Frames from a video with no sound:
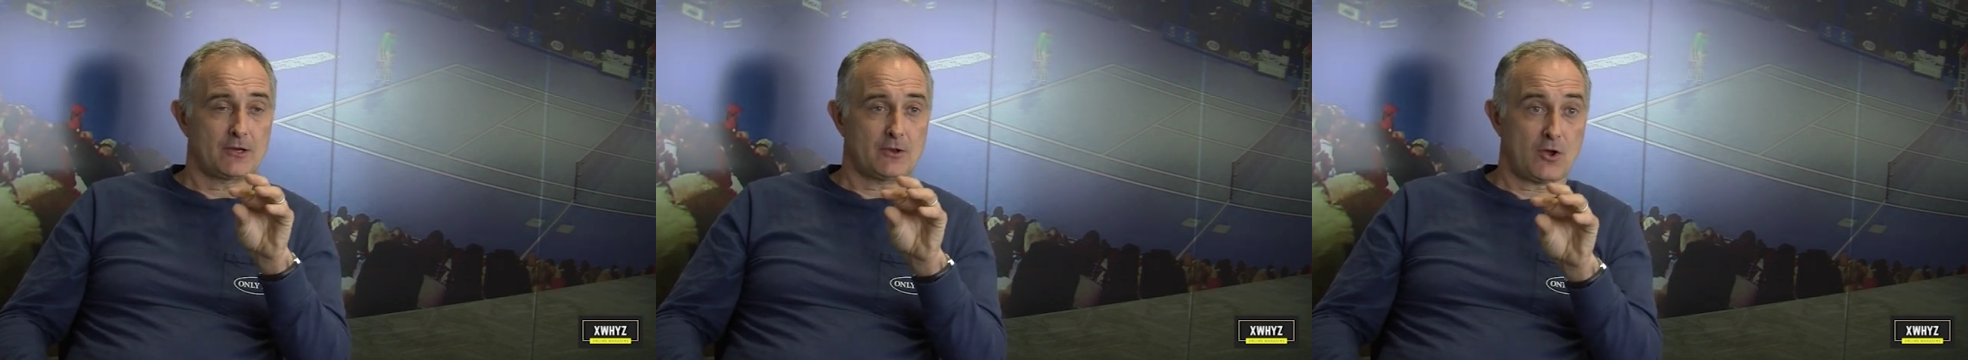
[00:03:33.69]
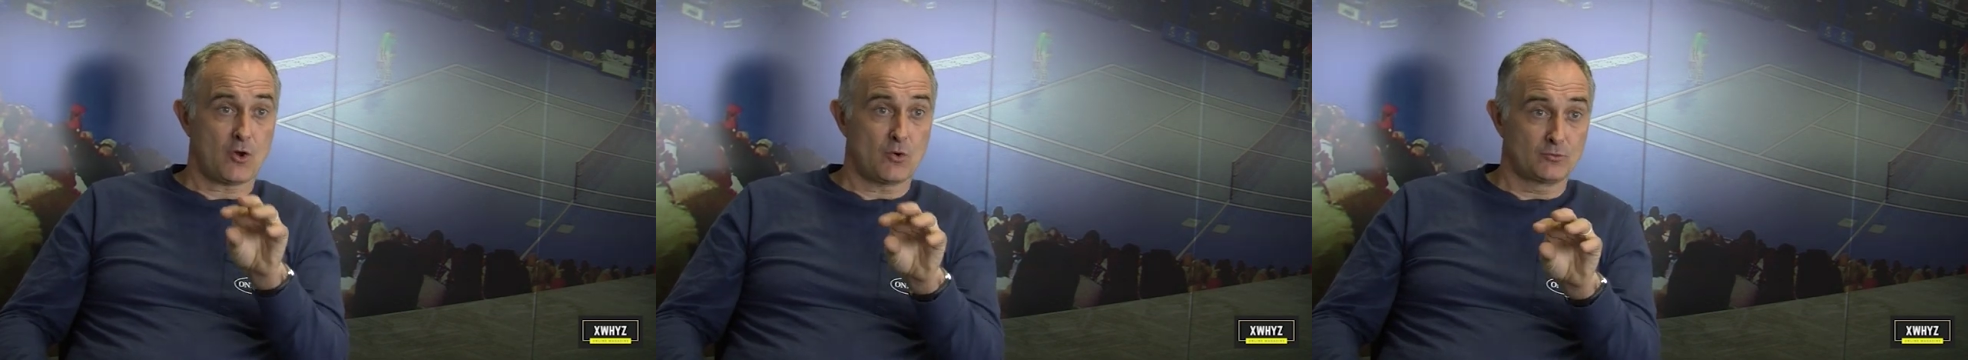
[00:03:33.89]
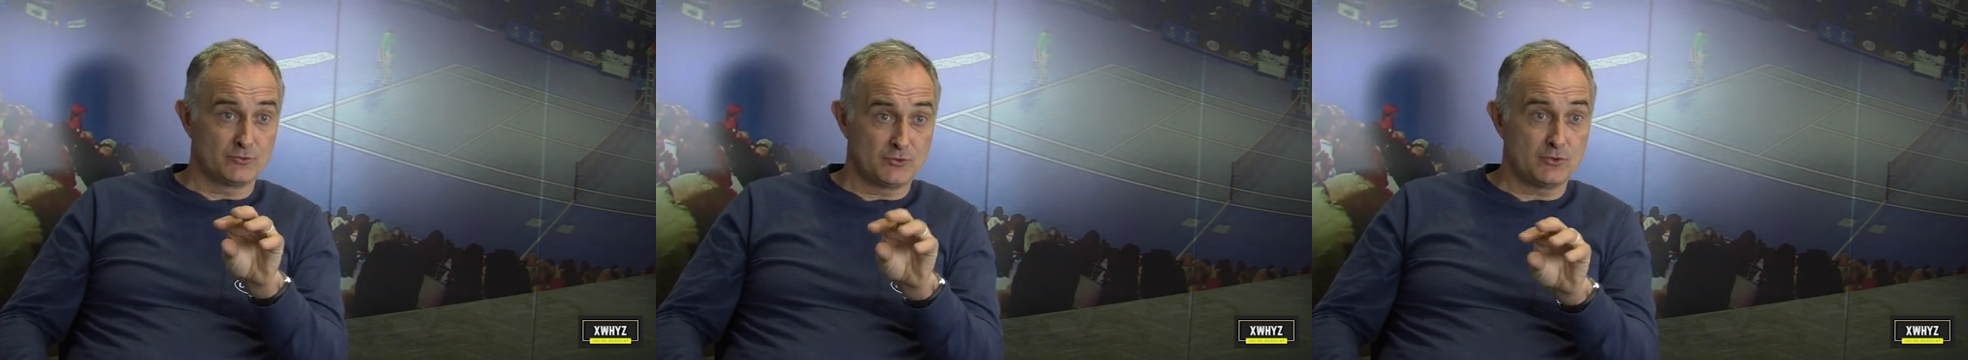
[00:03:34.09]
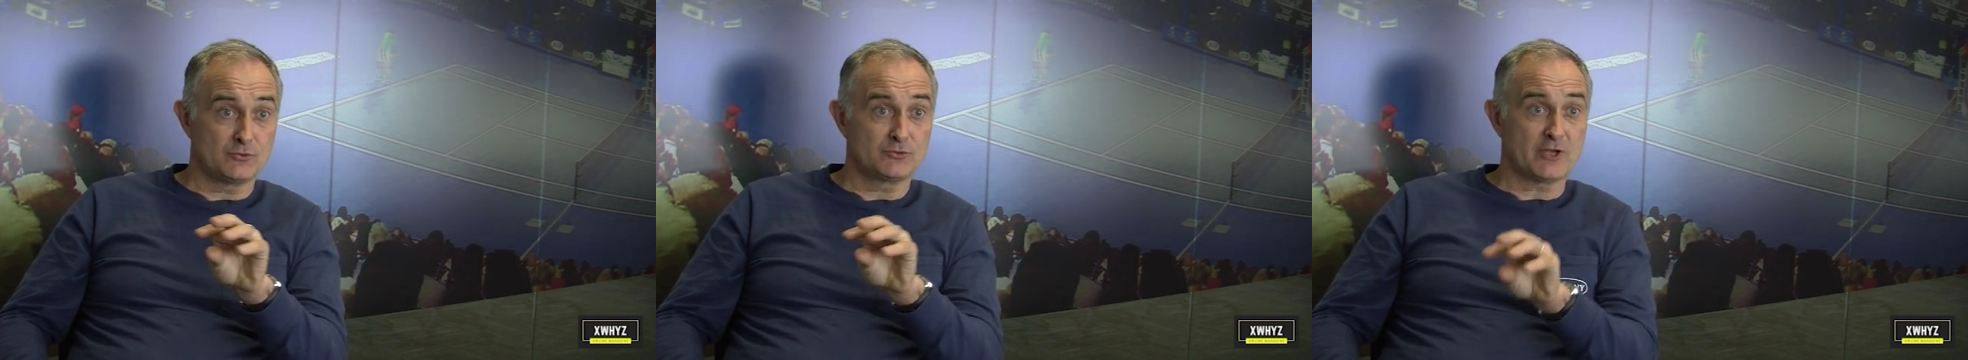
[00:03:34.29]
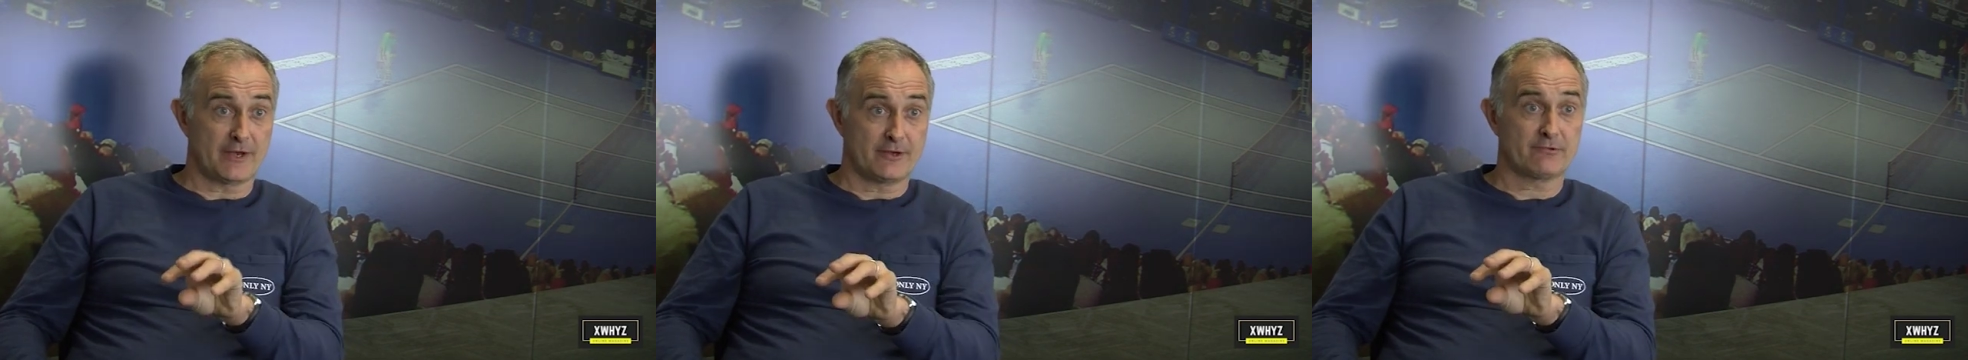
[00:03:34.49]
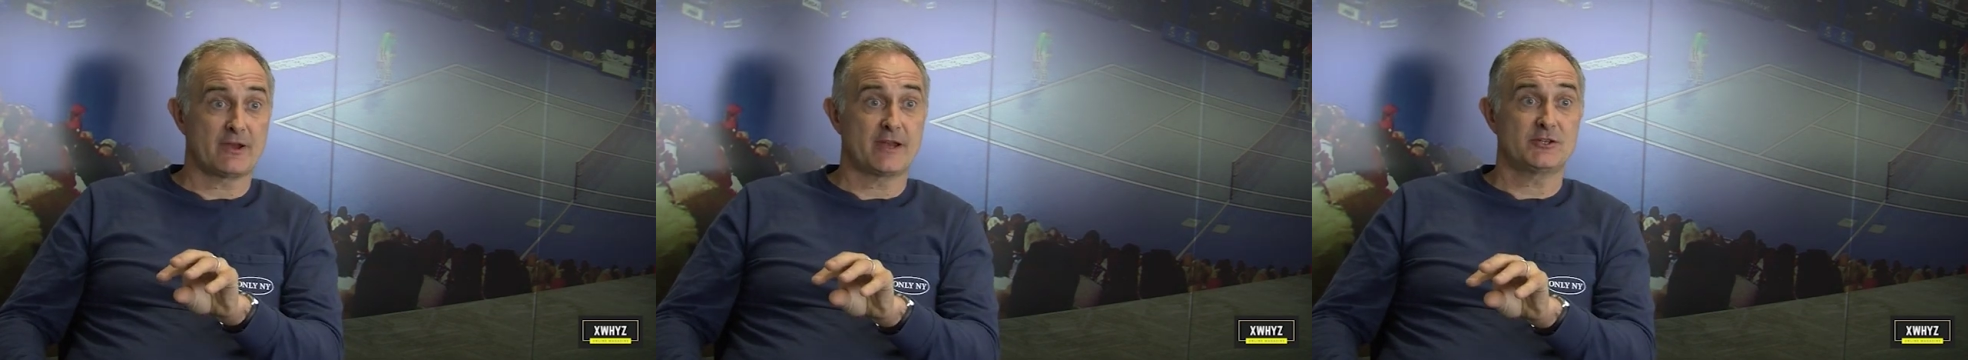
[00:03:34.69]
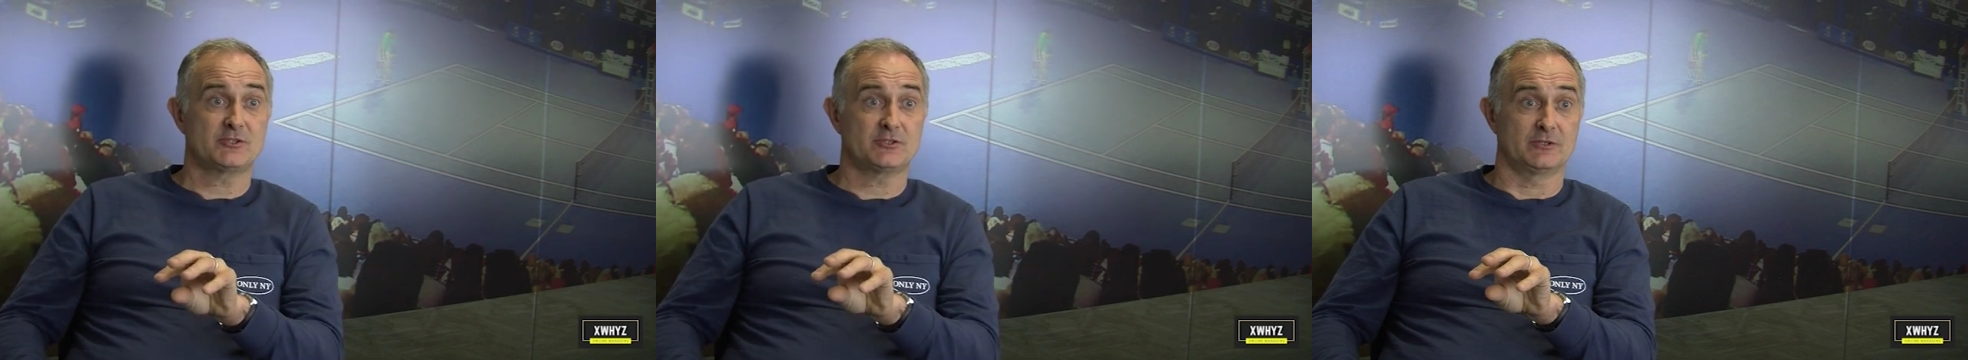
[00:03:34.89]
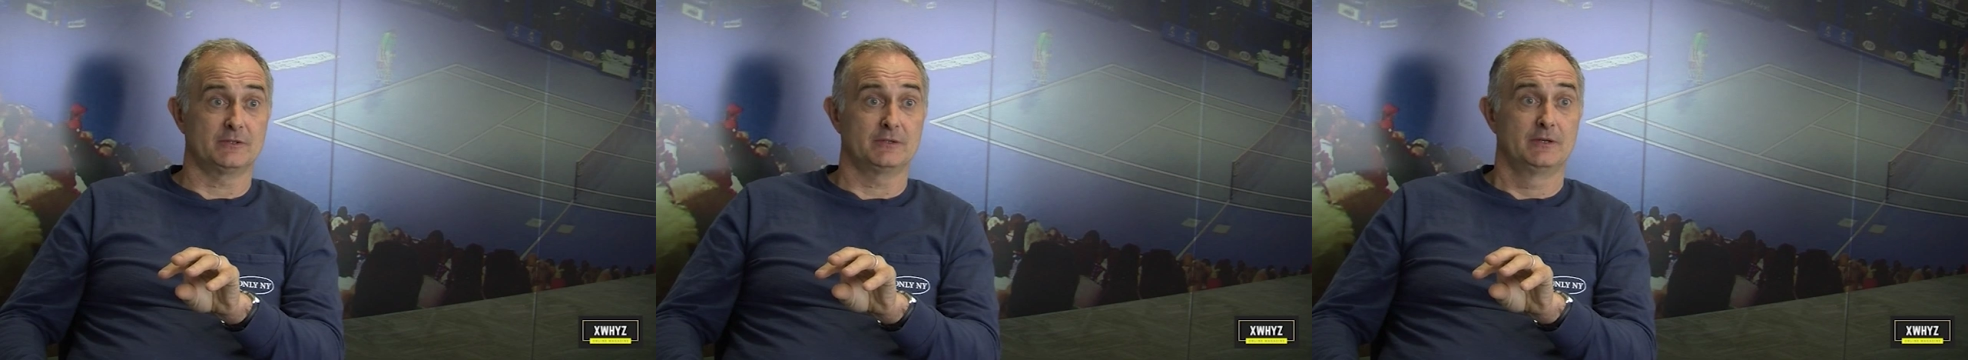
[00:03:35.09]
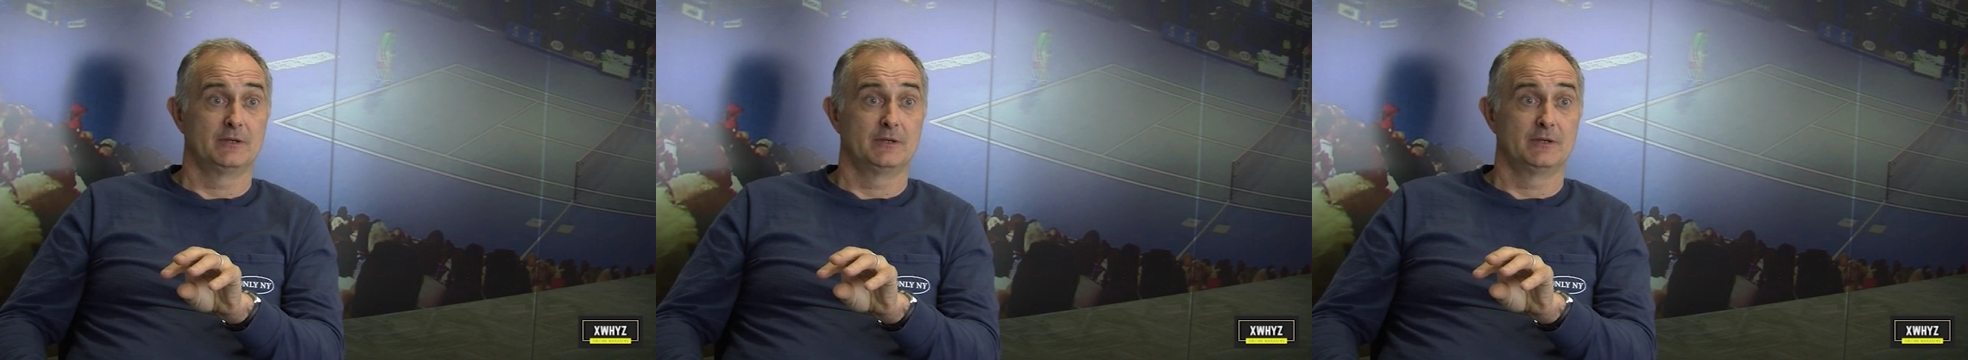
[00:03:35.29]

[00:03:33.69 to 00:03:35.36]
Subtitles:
a whole new generation